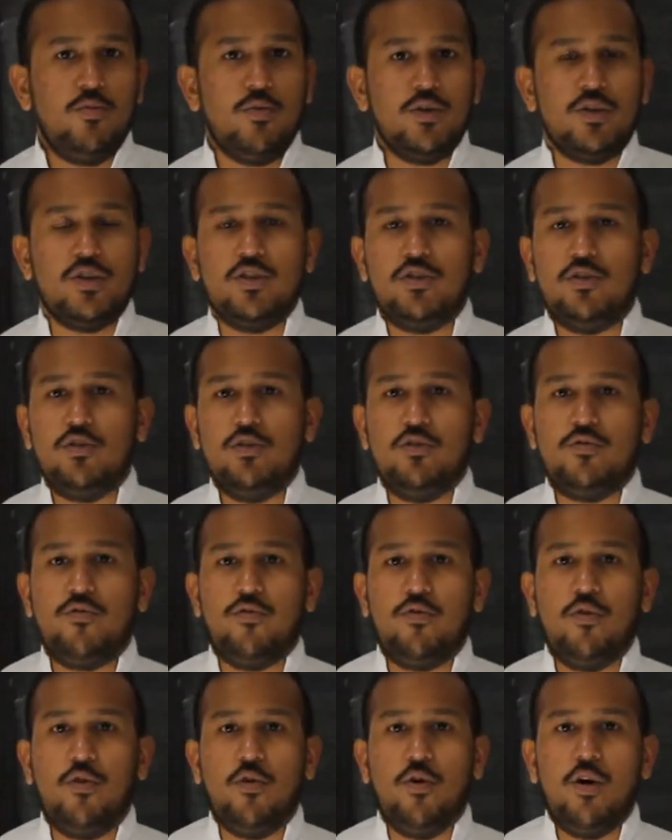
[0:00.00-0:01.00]
which is used
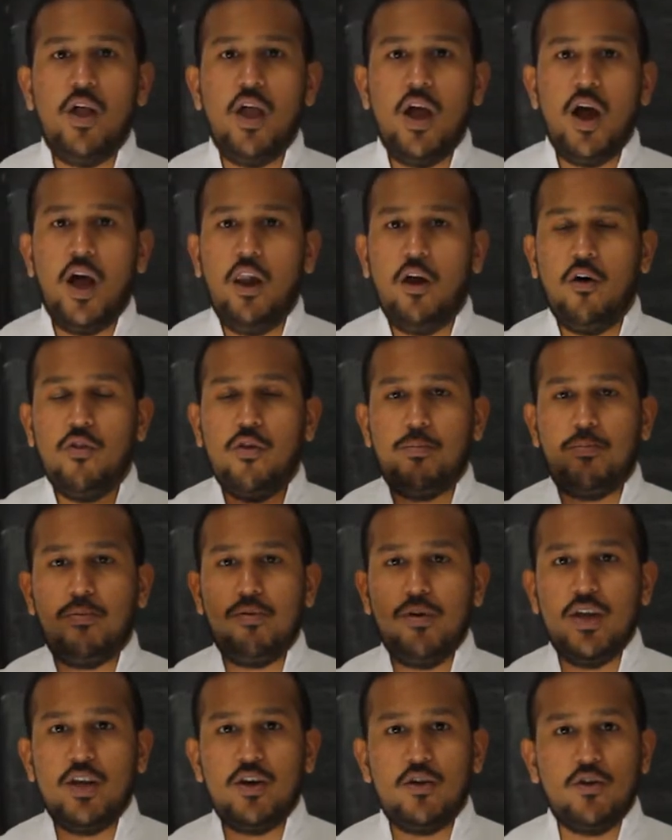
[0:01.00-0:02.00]
for a lot of the
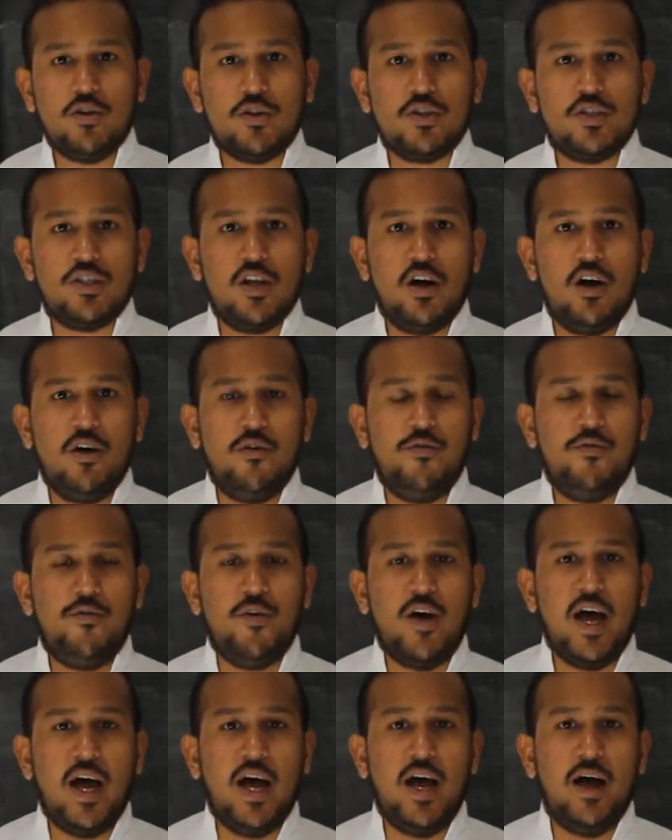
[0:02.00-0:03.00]
pre-cooked stuff,
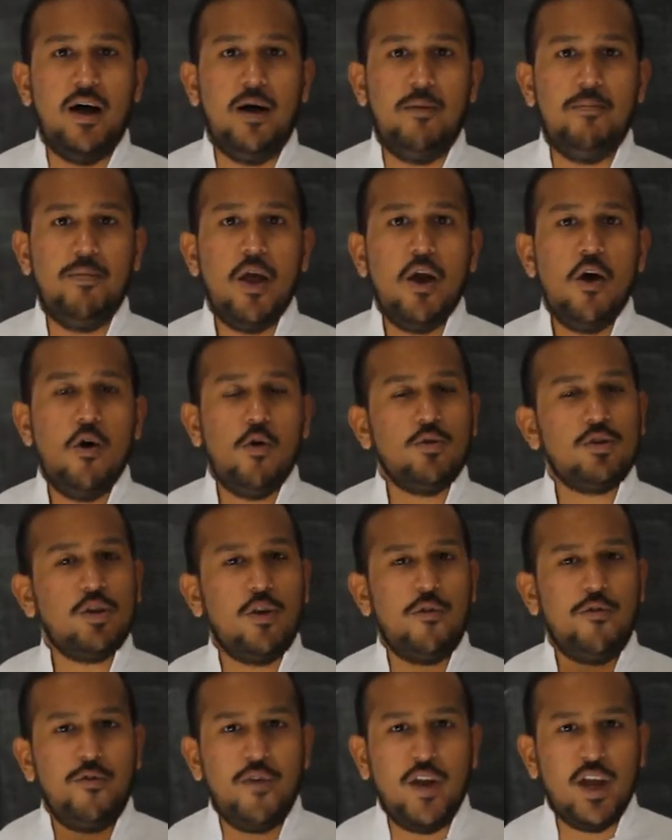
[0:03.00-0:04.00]
also
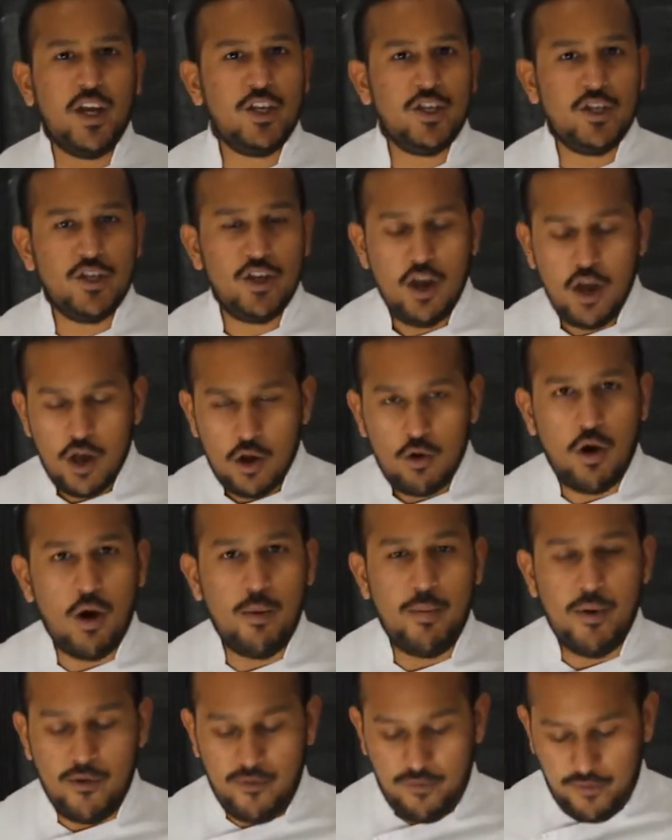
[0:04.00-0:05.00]
fish, quite a bit
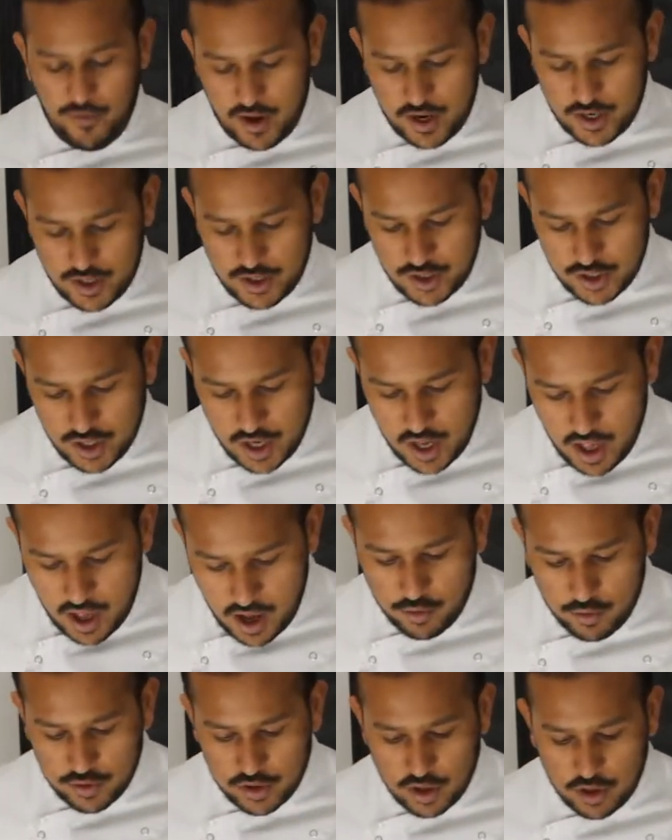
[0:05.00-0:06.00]
of fish.
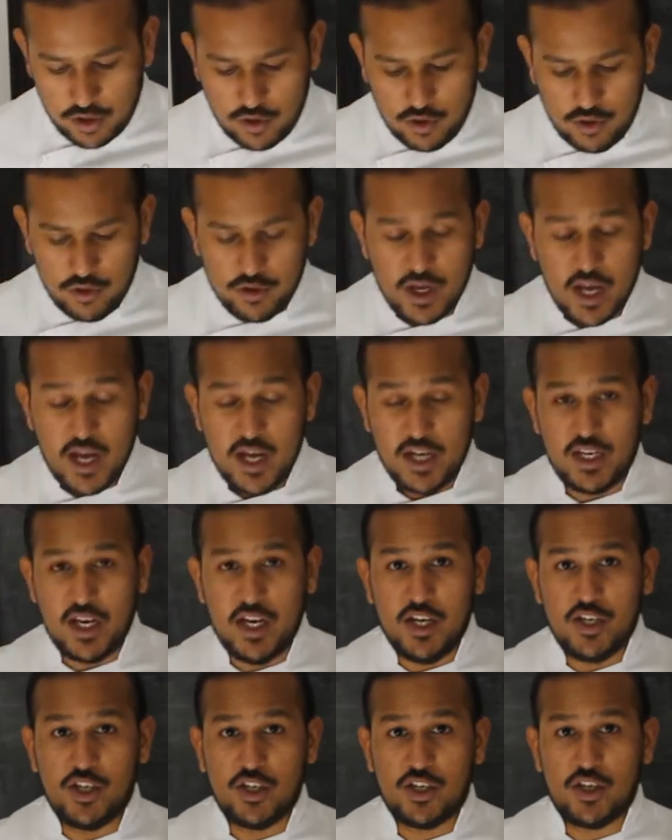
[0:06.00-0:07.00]
Also use
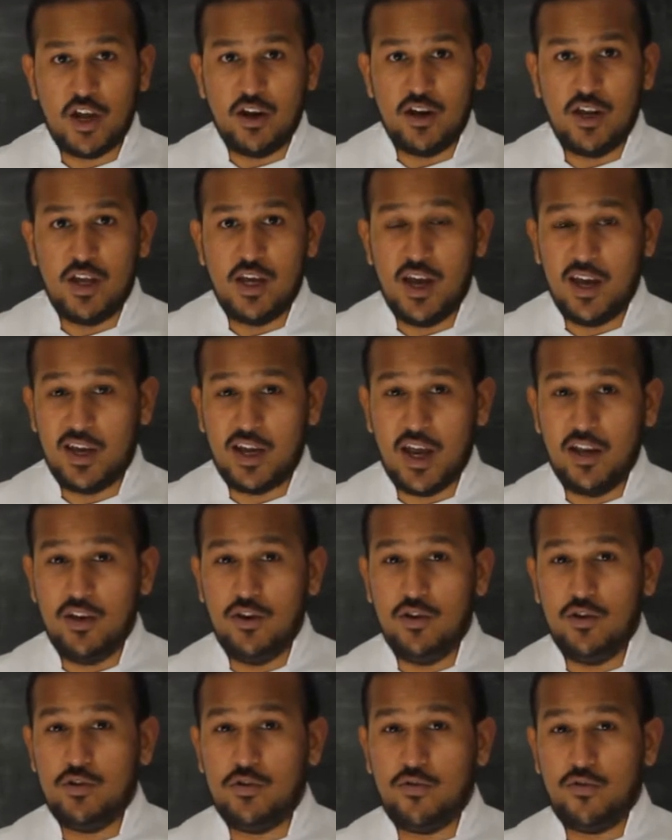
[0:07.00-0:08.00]
delicious dani, again
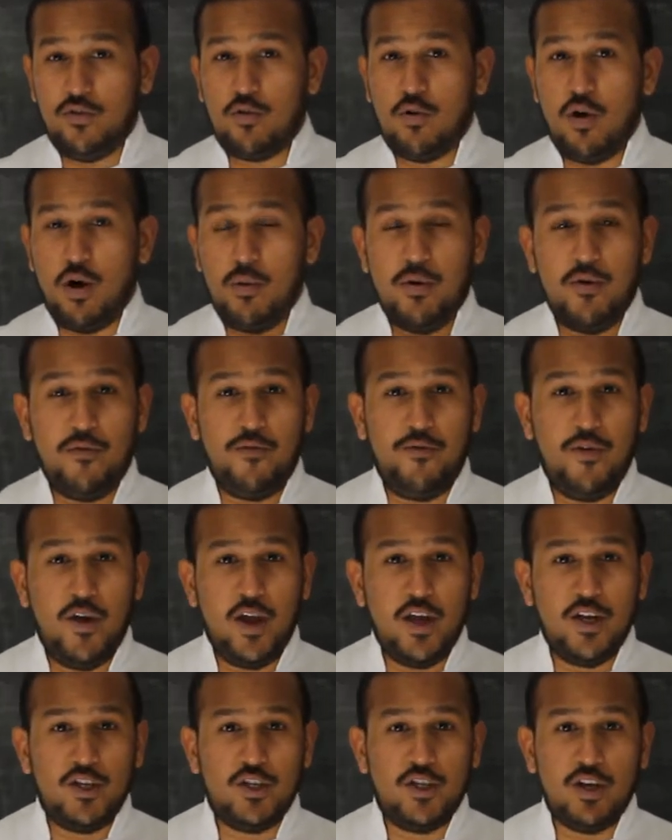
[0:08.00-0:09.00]
used for quite a bit of
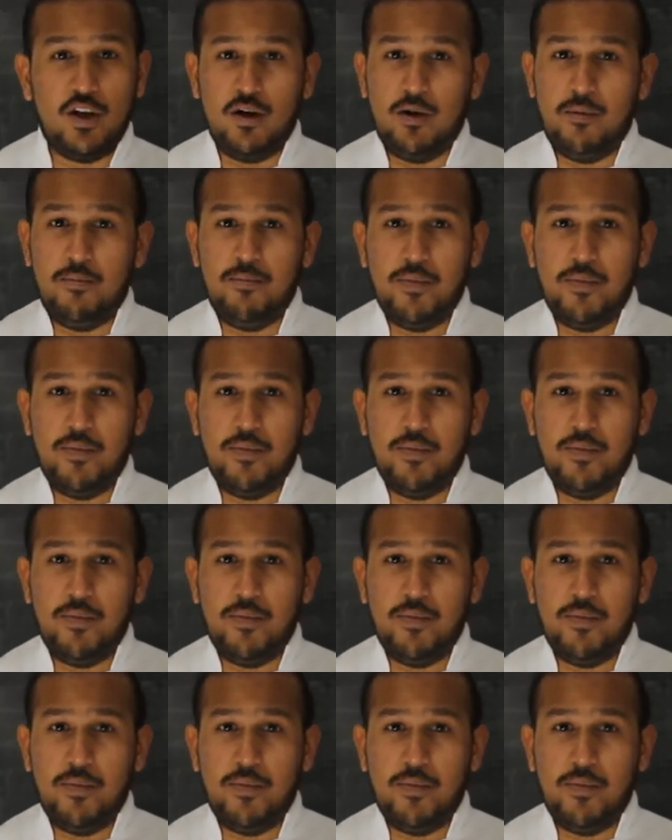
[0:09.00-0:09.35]
fish, a